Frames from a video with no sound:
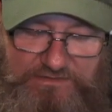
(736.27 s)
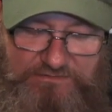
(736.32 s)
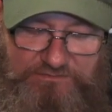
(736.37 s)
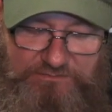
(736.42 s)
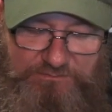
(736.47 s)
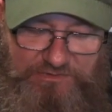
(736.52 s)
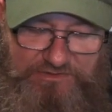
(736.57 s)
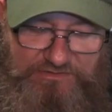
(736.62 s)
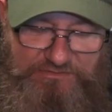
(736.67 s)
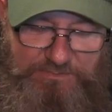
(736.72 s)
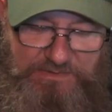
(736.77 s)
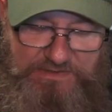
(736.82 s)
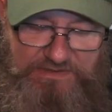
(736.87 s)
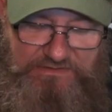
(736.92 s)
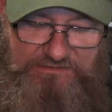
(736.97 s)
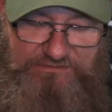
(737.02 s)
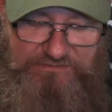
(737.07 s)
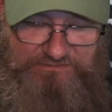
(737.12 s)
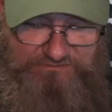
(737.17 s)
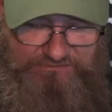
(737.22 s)
It's British
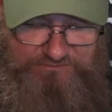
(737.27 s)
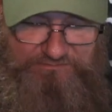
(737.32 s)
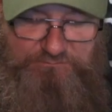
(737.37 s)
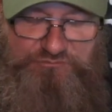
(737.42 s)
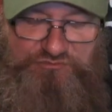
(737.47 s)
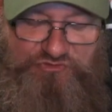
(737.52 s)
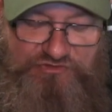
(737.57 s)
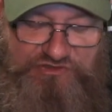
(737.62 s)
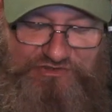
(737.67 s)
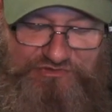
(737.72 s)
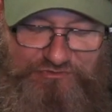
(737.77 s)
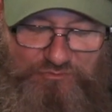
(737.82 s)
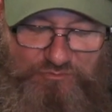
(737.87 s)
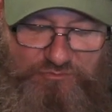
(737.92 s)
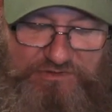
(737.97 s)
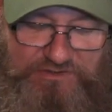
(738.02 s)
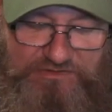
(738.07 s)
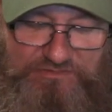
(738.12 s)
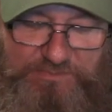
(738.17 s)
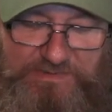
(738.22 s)
beers, it's traditional
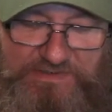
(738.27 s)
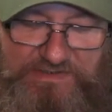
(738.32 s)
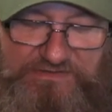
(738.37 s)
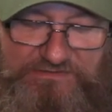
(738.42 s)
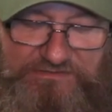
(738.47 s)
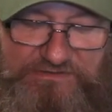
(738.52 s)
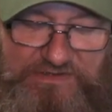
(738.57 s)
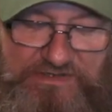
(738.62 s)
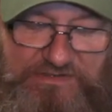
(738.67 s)
British beers,